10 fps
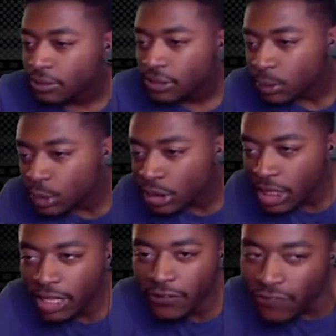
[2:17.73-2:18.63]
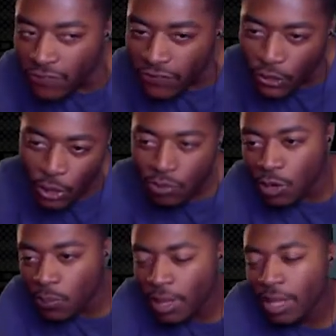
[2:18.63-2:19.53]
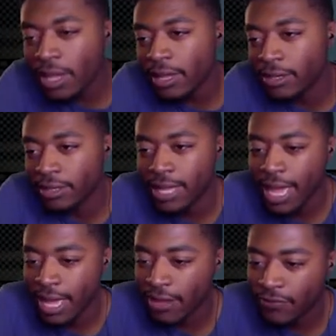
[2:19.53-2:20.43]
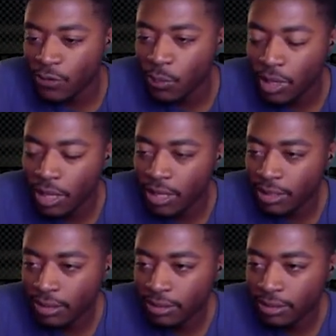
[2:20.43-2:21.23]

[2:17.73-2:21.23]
So is she like a full robot? A half robot?